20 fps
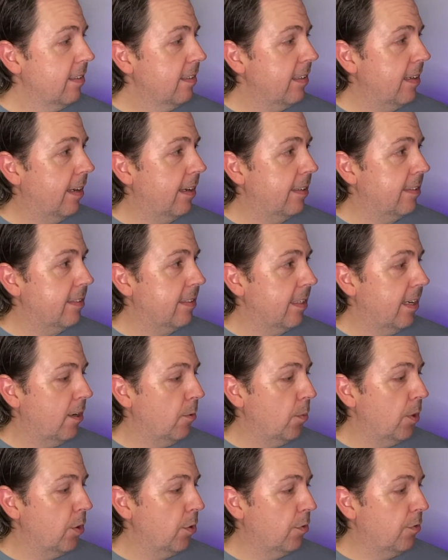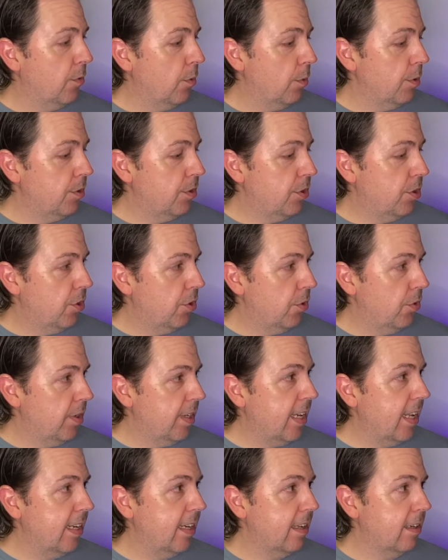and we look forward to
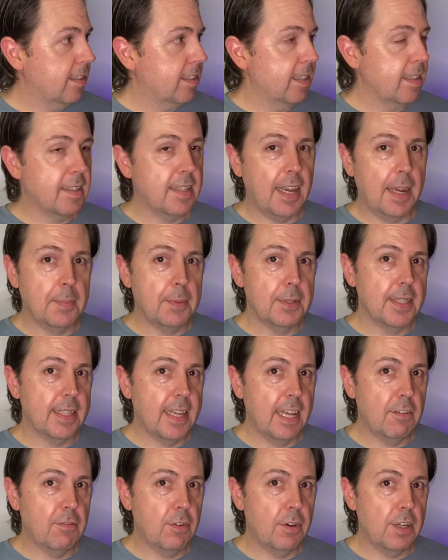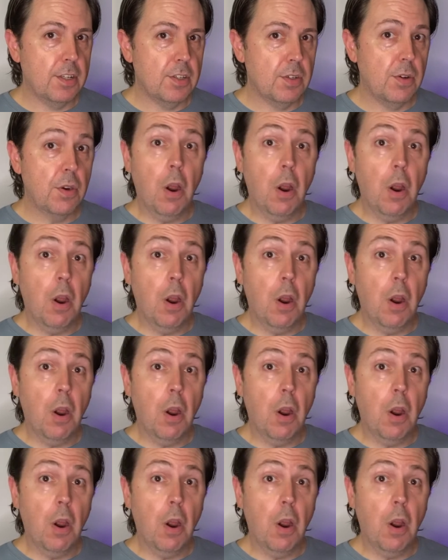getting it to the table again very soon,